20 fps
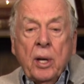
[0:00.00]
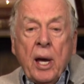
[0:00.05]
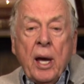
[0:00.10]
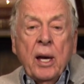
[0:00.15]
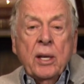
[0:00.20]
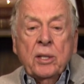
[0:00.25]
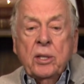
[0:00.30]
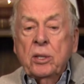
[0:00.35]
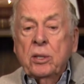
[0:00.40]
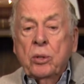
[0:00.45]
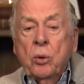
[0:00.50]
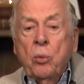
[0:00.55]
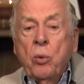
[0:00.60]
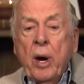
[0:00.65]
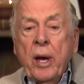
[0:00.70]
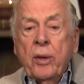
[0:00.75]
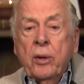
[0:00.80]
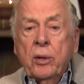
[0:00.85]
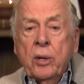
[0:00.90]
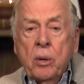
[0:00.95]
gas is a
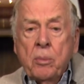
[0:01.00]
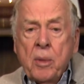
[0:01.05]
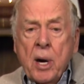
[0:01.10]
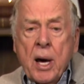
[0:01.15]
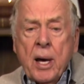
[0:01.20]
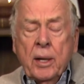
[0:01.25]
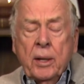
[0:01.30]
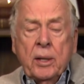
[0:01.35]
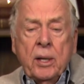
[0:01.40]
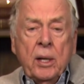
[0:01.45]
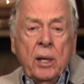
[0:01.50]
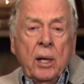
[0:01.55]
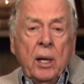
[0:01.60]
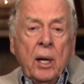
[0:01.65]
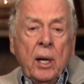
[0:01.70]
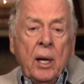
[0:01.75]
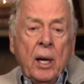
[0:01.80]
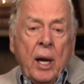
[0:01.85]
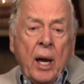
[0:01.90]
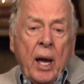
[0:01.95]
weather commodity
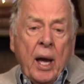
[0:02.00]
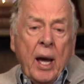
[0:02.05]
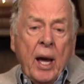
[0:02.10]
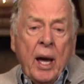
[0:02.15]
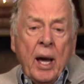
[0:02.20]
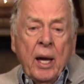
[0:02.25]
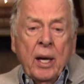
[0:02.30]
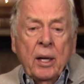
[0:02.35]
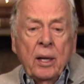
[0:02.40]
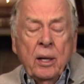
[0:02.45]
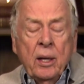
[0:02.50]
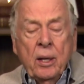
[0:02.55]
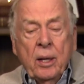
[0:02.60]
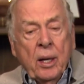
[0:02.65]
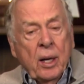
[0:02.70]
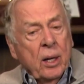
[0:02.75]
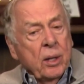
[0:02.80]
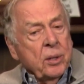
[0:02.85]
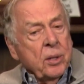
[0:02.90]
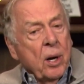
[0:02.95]
and
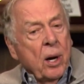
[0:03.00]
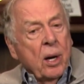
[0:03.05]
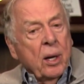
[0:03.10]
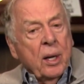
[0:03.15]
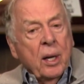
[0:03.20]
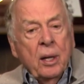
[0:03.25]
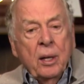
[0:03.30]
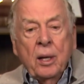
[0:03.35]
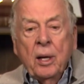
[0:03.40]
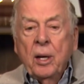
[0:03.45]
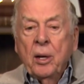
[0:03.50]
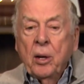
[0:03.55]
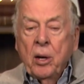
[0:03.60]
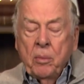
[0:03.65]
they're talking